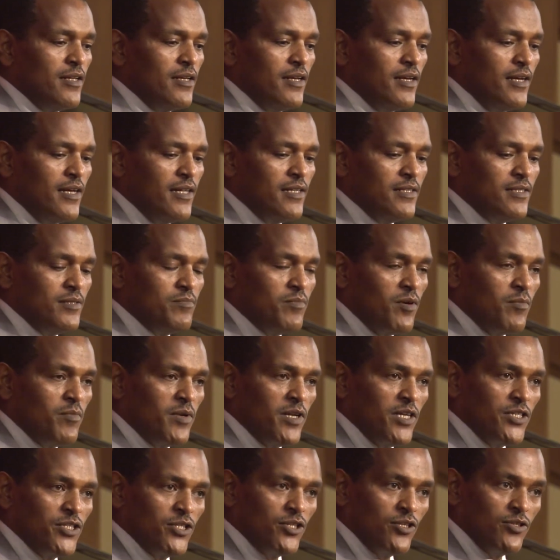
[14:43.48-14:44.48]
Health
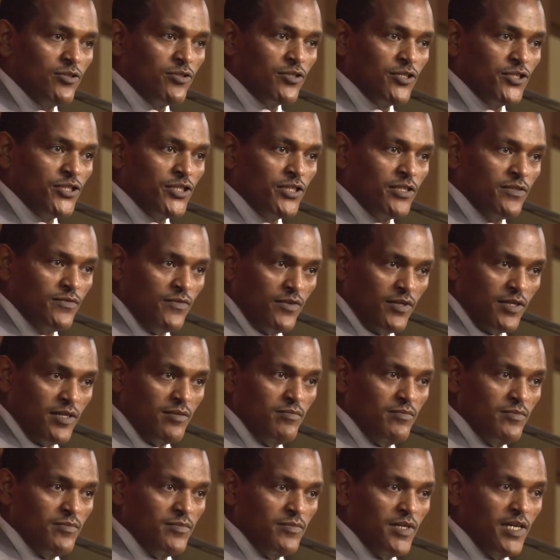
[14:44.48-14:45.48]
Population Nutrition
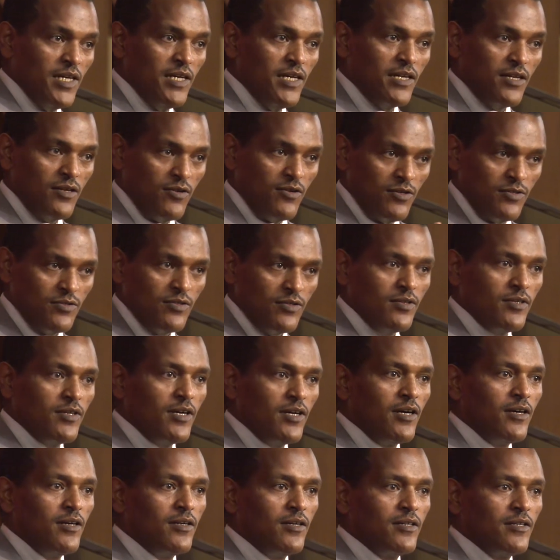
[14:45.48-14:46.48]
Forum and also
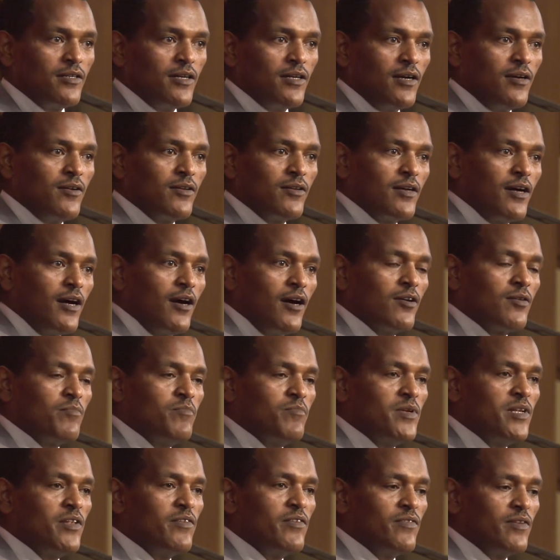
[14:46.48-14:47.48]
our
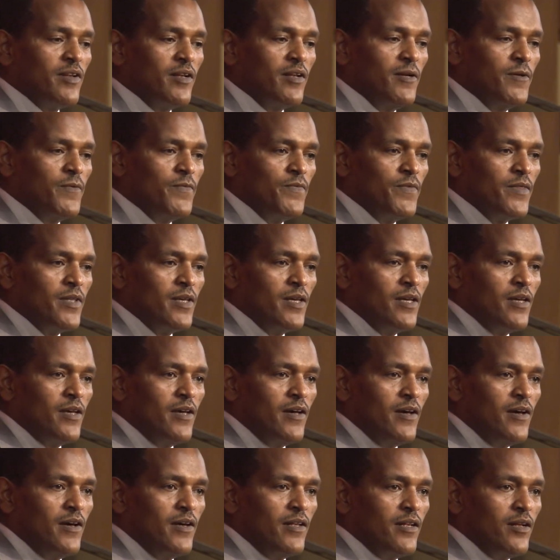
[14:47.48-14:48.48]
ministry.
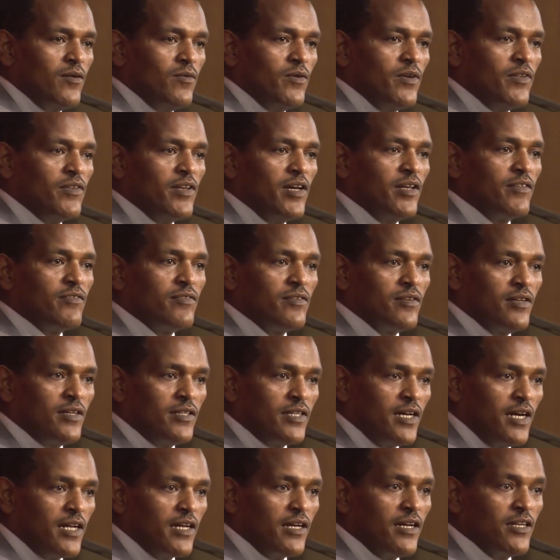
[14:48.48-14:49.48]
And we
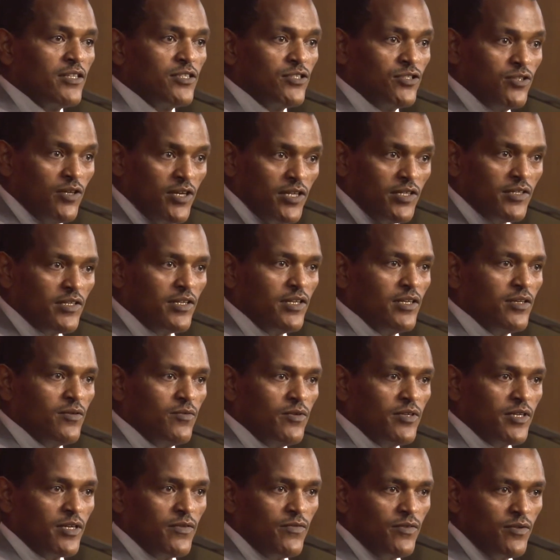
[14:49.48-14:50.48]
set targets jointly,
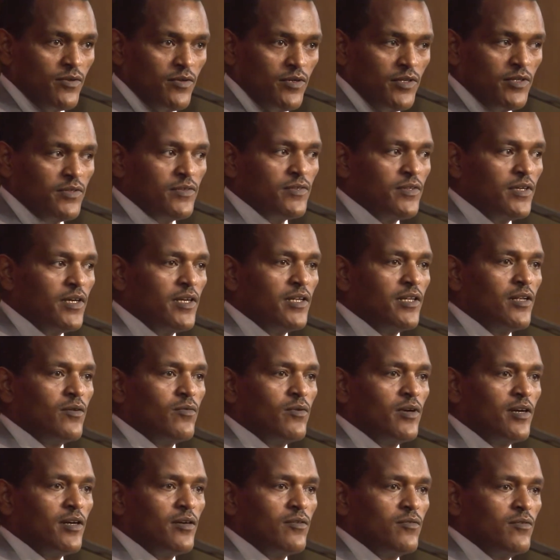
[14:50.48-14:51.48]
we review it, and
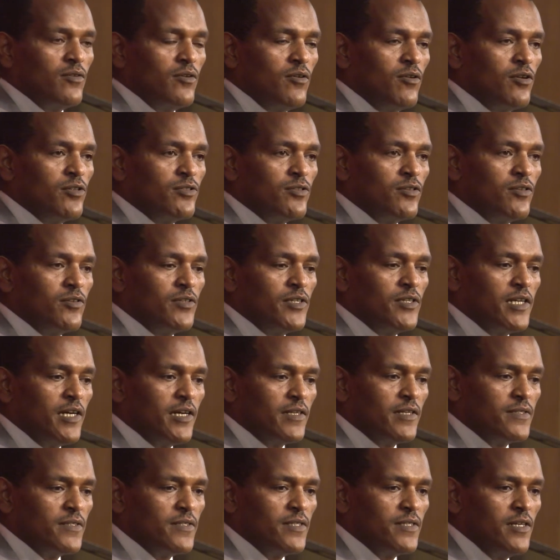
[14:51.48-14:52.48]
we also
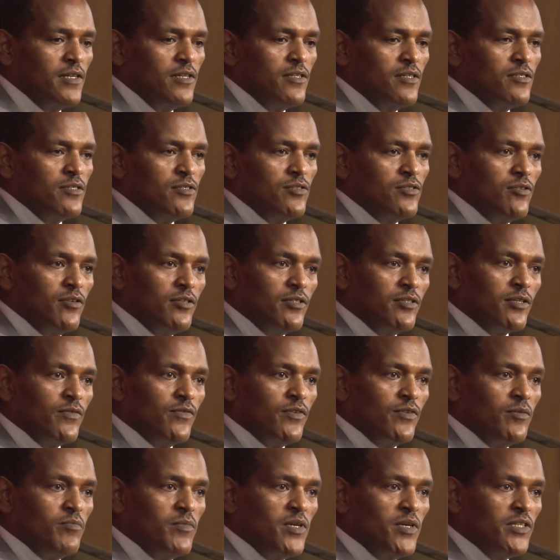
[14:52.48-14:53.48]
conduct joint
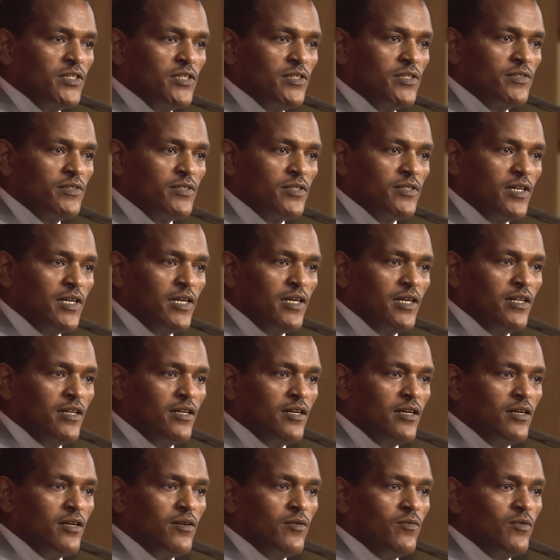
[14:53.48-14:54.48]
review missions,
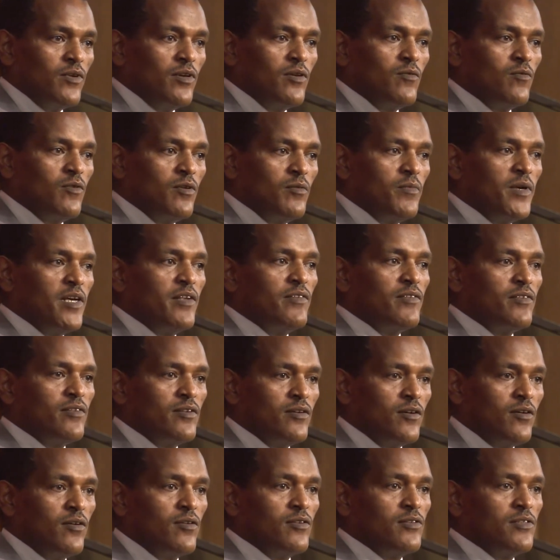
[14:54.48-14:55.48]
and we
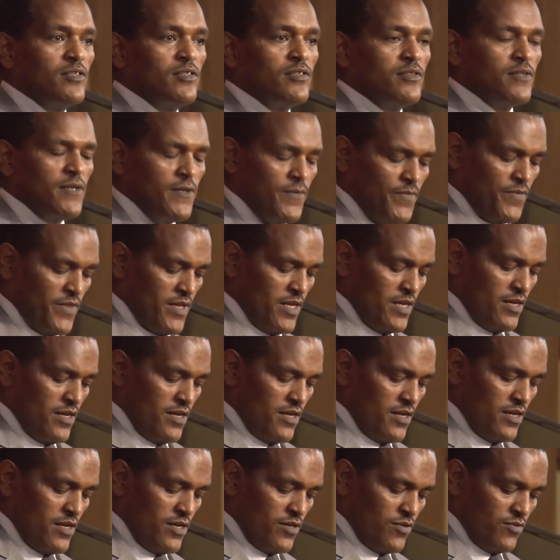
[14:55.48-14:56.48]
base all this
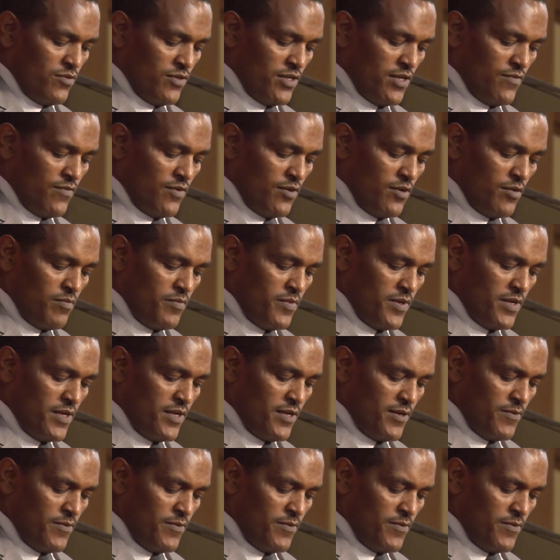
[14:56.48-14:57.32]
to develop